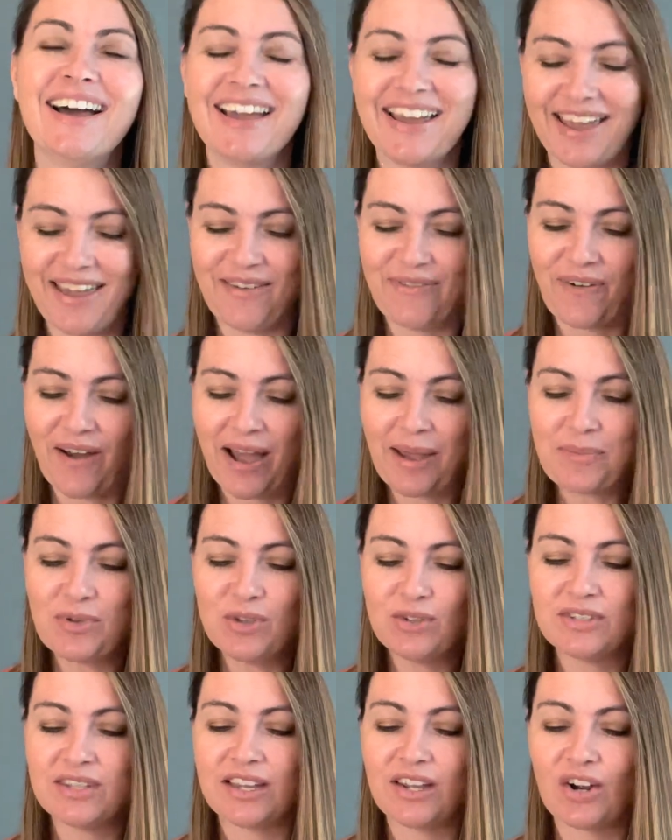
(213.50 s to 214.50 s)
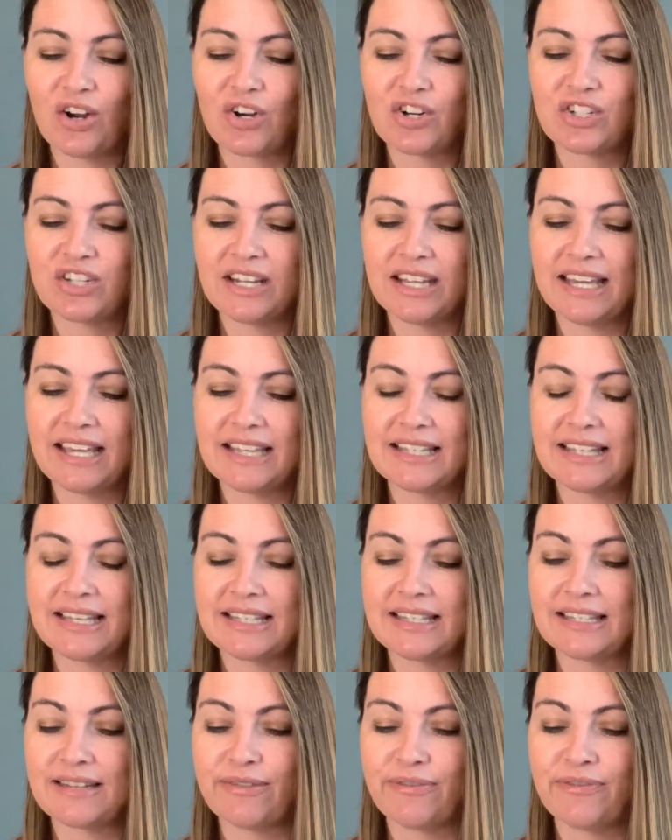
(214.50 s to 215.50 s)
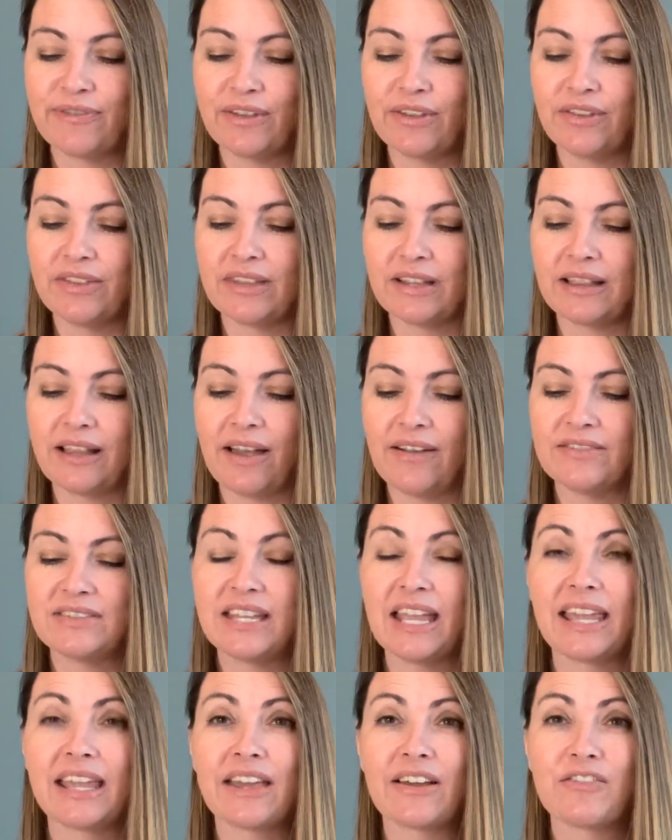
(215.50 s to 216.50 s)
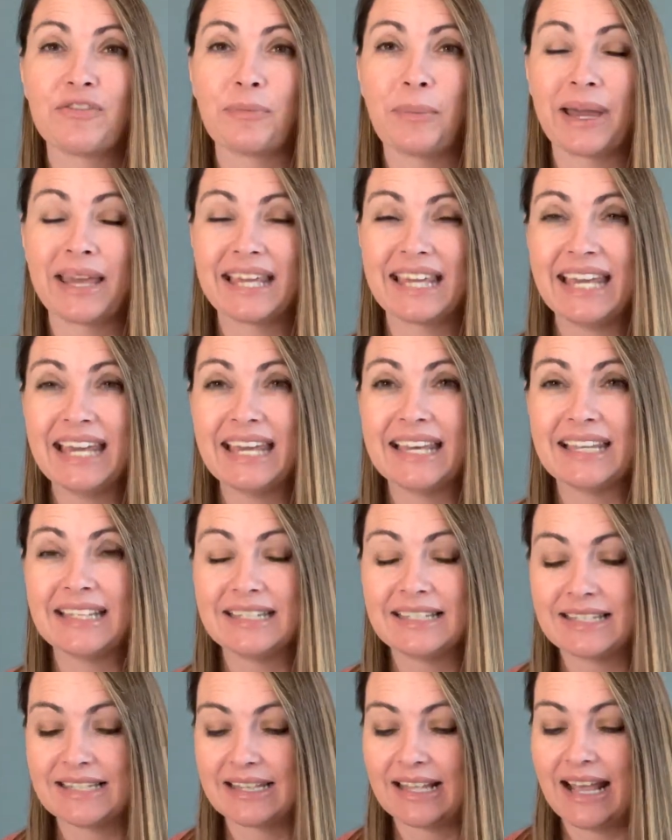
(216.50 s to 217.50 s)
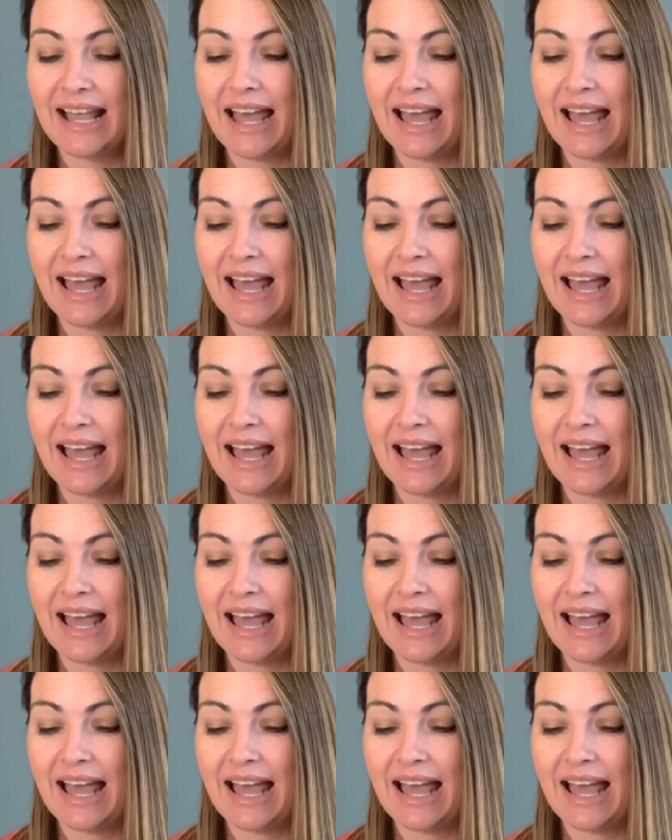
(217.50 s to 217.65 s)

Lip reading: If I'm using Hershey Kisses to fill the love tank of my kids,